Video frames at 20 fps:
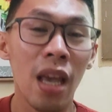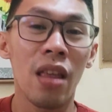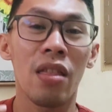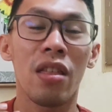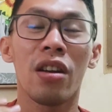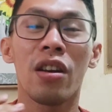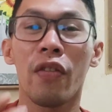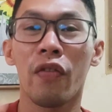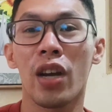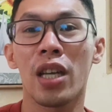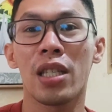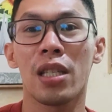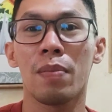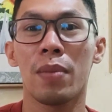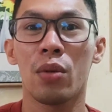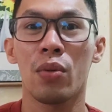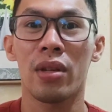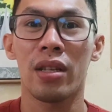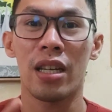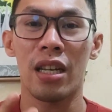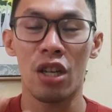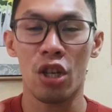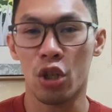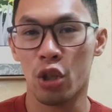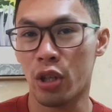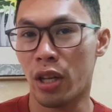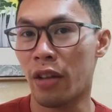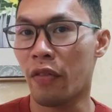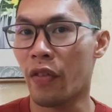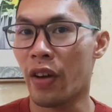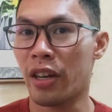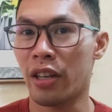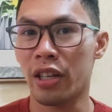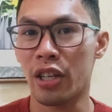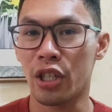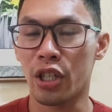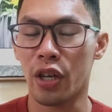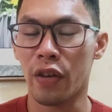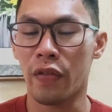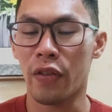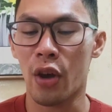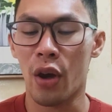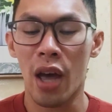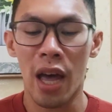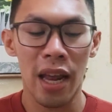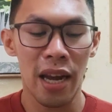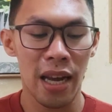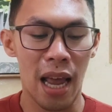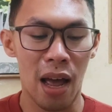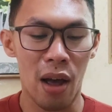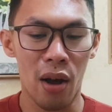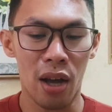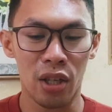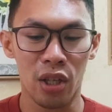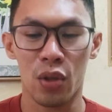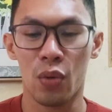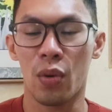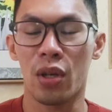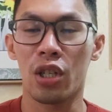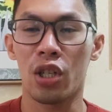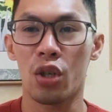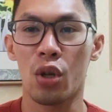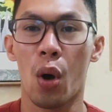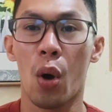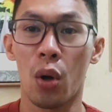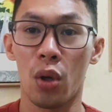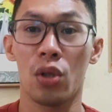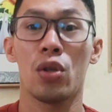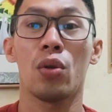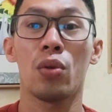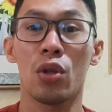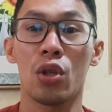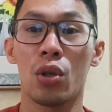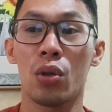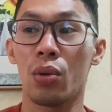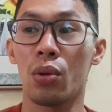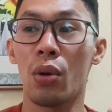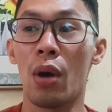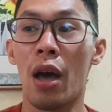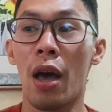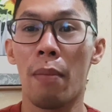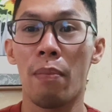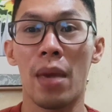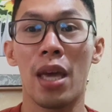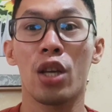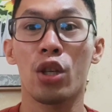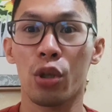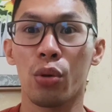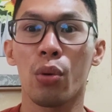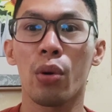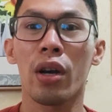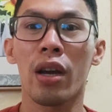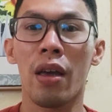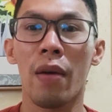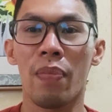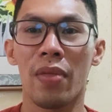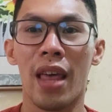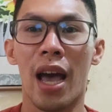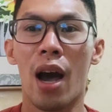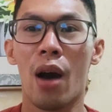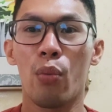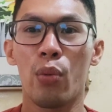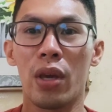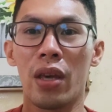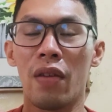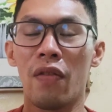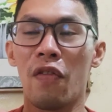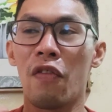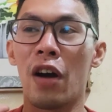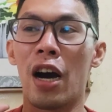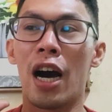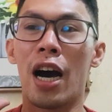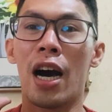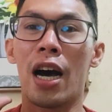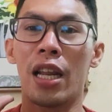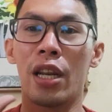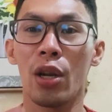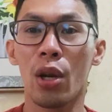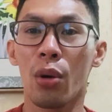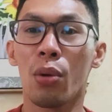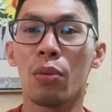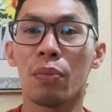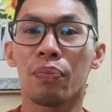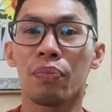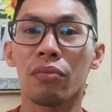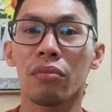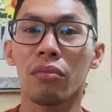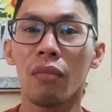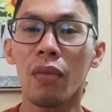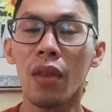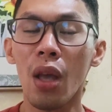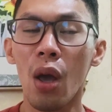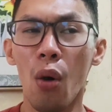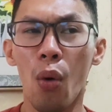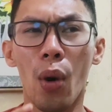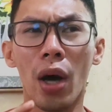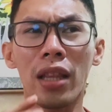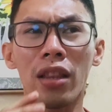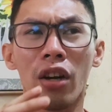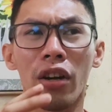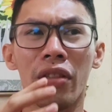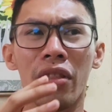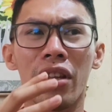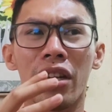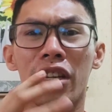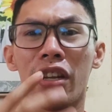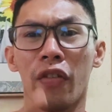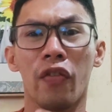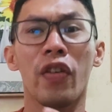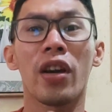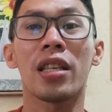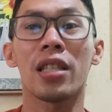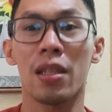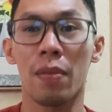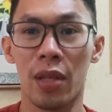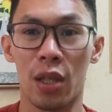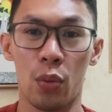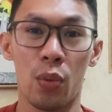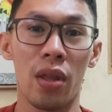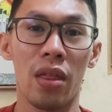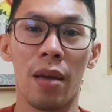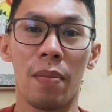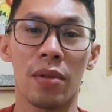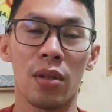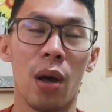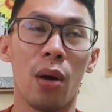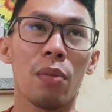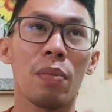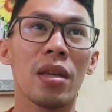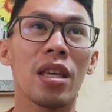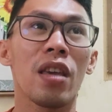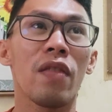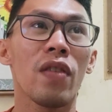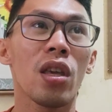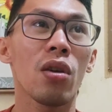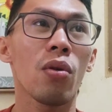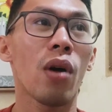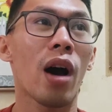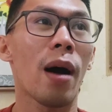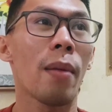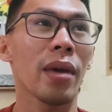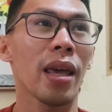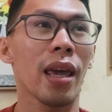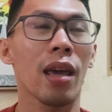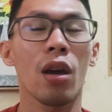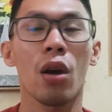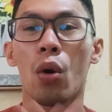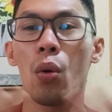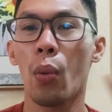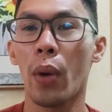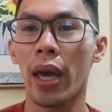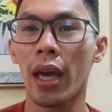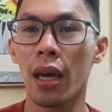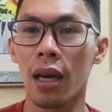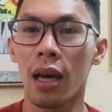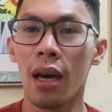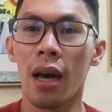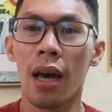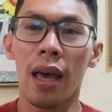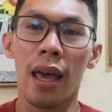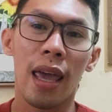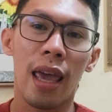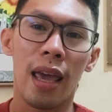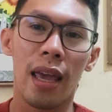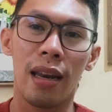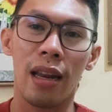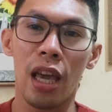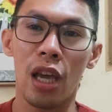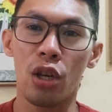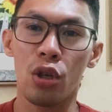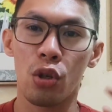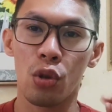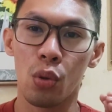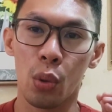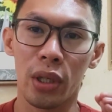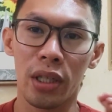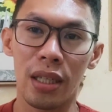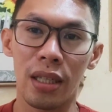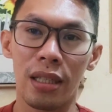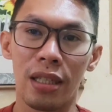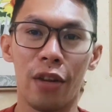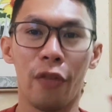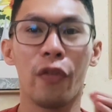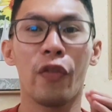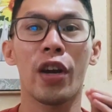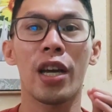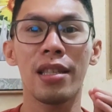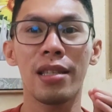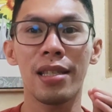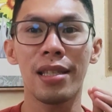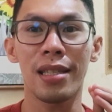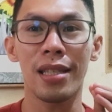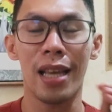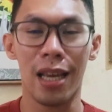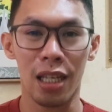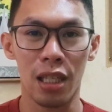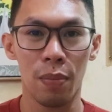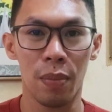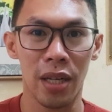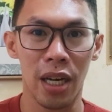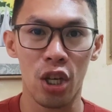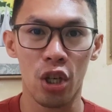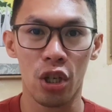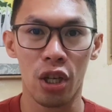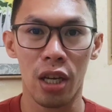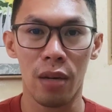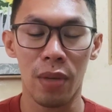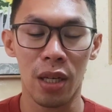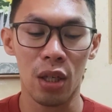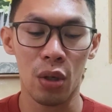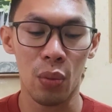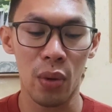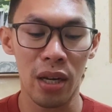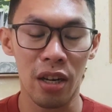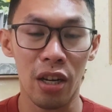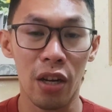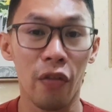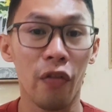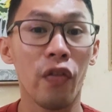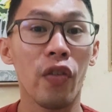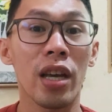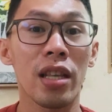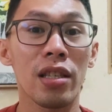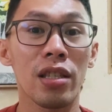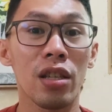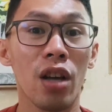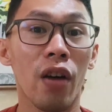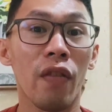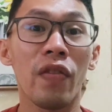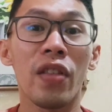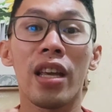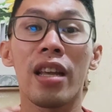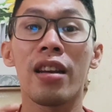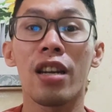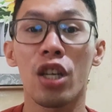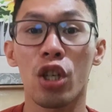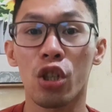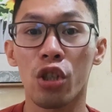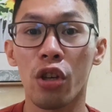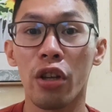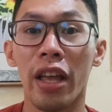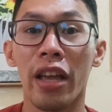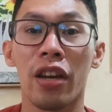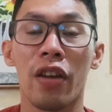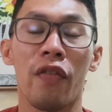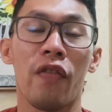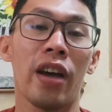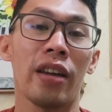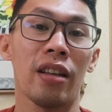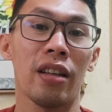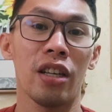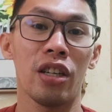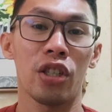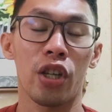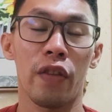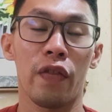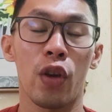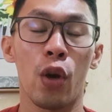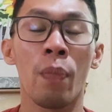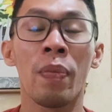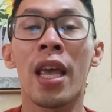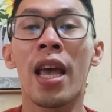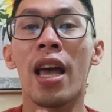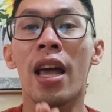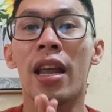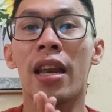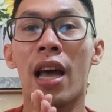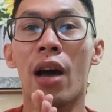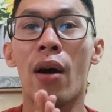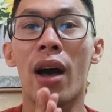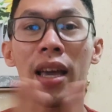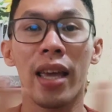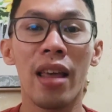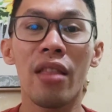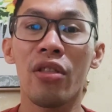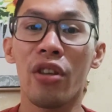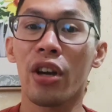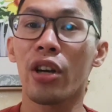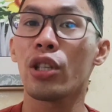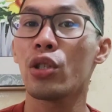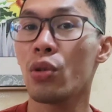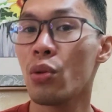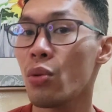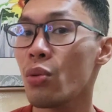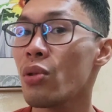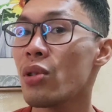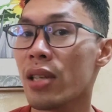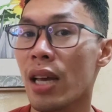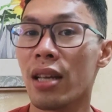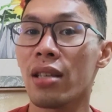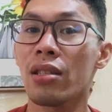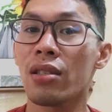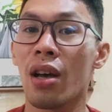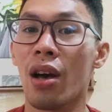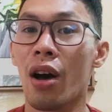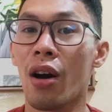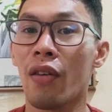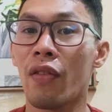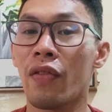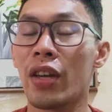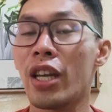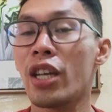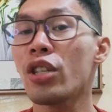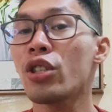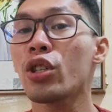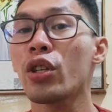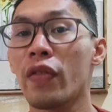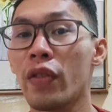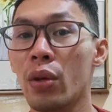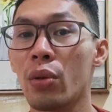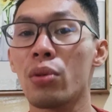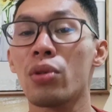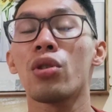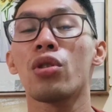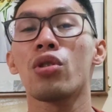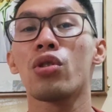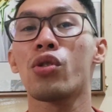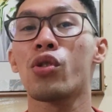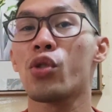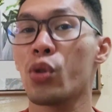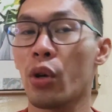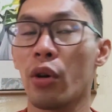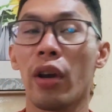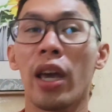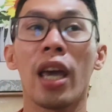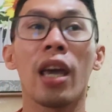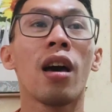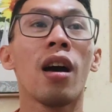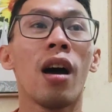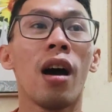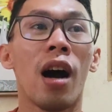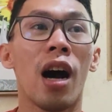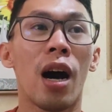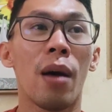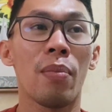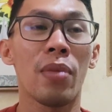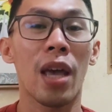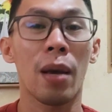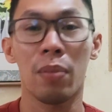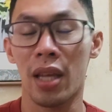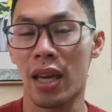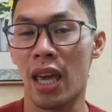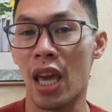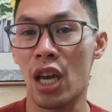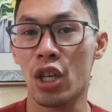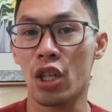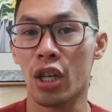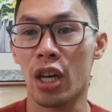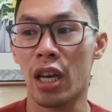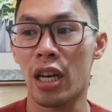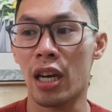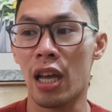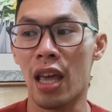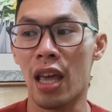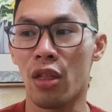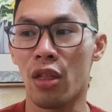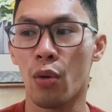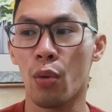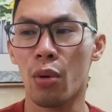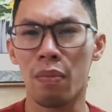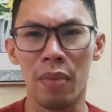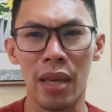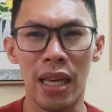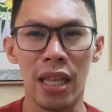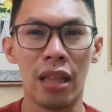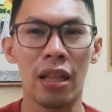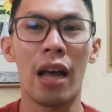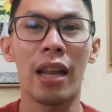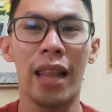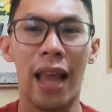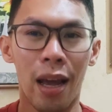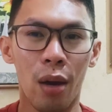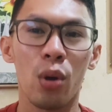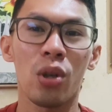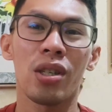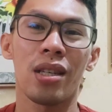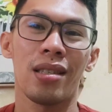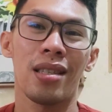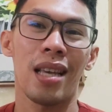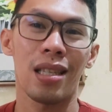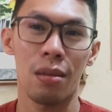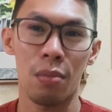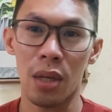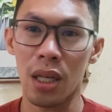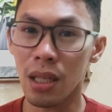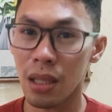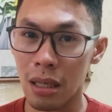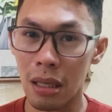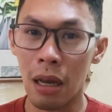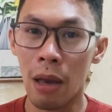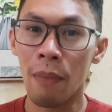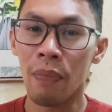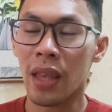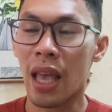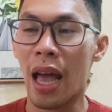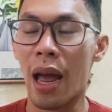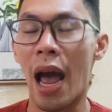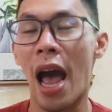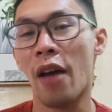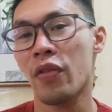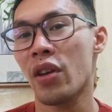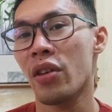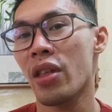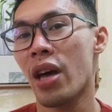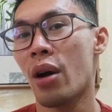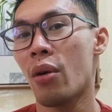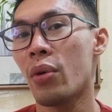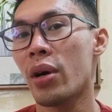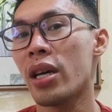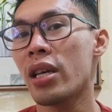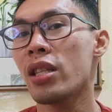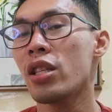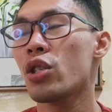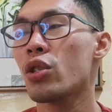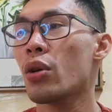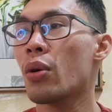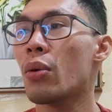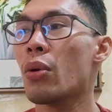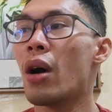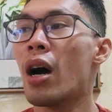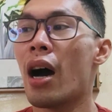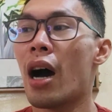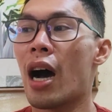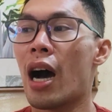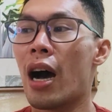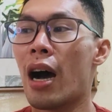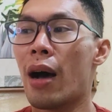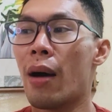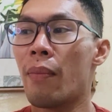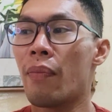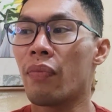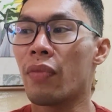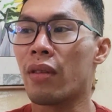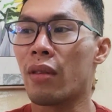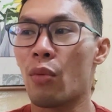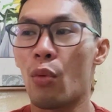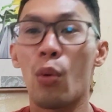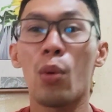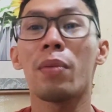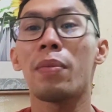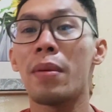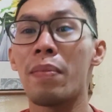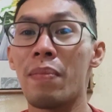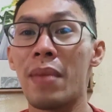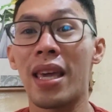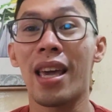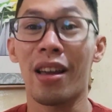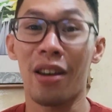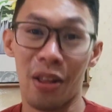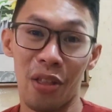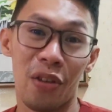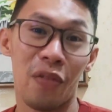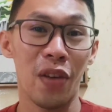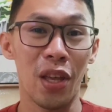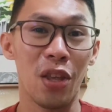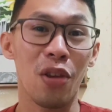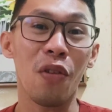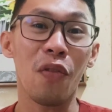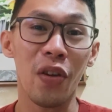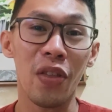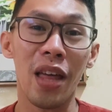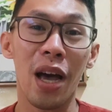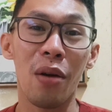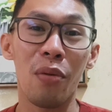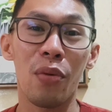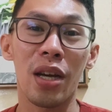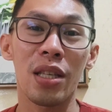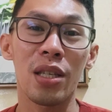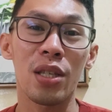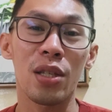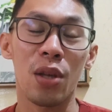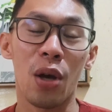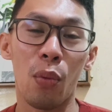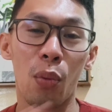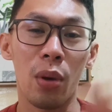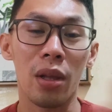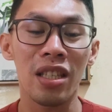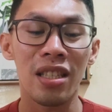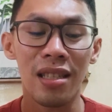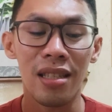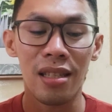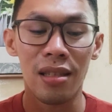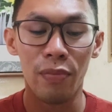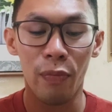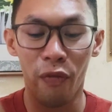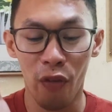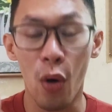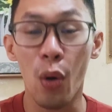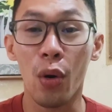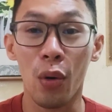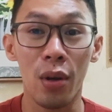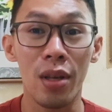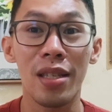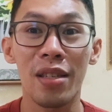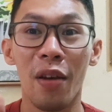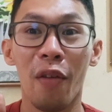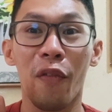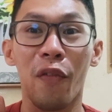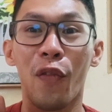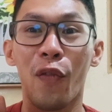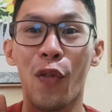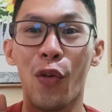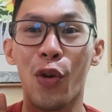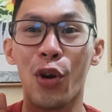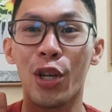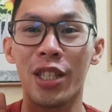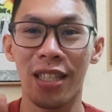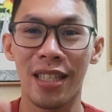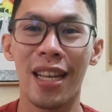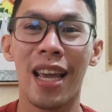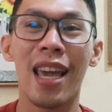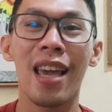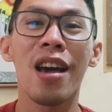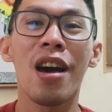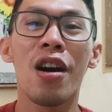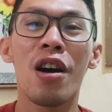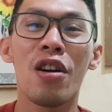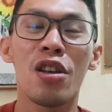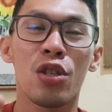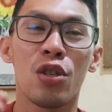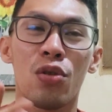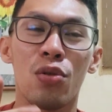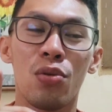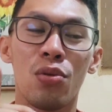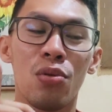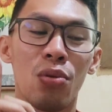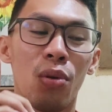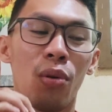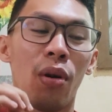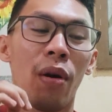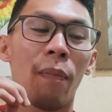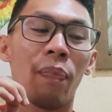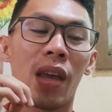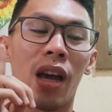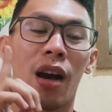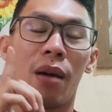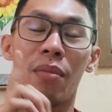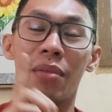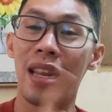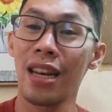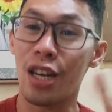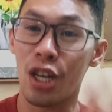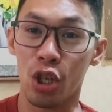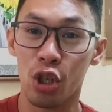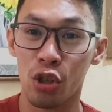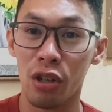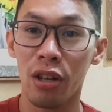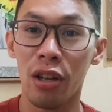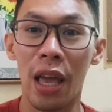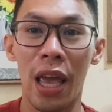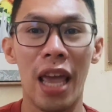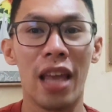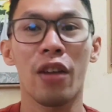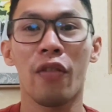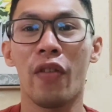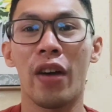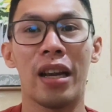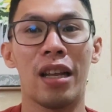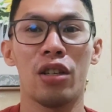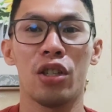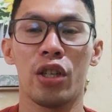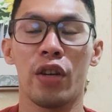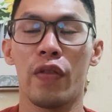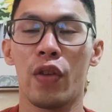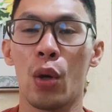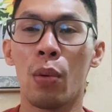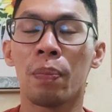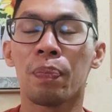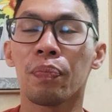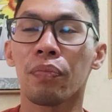the difference between the initial and final interview. Now, I just want to also to make sure that we know what are the difference between them. So I'll be giving you a quick and a short difference explanation between the difference of the initial and the final interview. Now, again, there are two sets of interviews during the application, there would be language assessment after that one. So we'll be making another video for that one. So we'll focus for today to initial and the final interview.